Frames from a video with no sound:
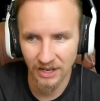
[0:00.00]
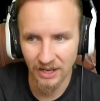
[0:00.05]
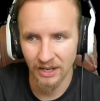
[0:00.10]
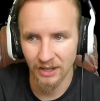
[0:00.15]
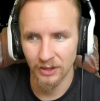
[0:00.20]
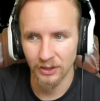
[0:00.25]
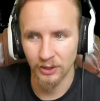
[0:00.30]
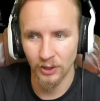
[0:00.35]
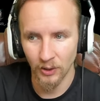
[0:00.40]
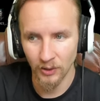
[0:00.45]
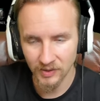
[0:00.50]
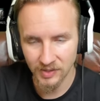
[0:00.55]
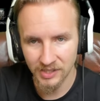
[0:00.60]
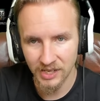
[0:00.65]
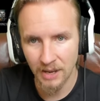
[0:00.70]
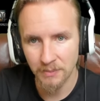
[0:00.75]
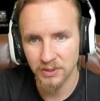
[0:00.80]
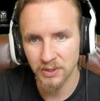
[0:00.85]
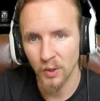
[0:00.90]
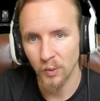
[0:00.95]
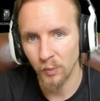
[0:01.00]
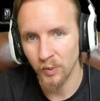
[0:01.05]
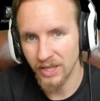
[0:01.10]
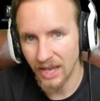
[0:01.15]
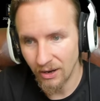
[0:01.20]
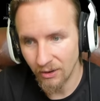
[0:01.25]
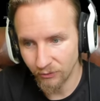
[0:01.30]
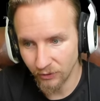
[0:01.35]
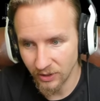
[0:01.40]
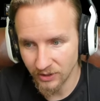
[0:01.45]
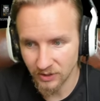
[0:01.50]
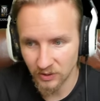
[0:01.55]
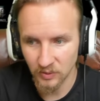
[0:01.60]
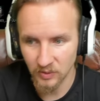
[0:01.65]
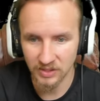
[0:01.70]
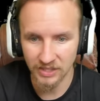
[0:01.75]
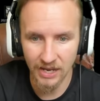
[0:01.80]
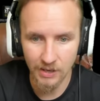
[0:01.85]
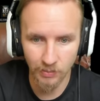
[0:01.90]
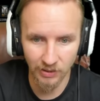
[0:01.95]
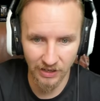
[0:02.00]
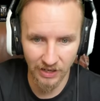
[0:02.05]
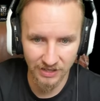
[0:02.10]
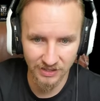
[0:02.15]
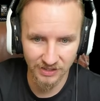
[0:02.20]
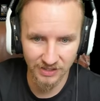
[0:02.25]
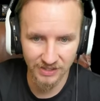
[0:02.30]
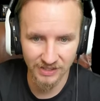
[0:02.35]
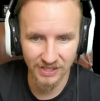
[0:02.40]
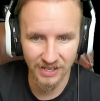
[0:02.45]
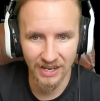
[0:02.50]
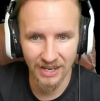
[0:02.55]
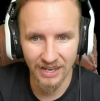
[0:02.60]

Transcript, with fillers: The concept, without vertical stabilizers,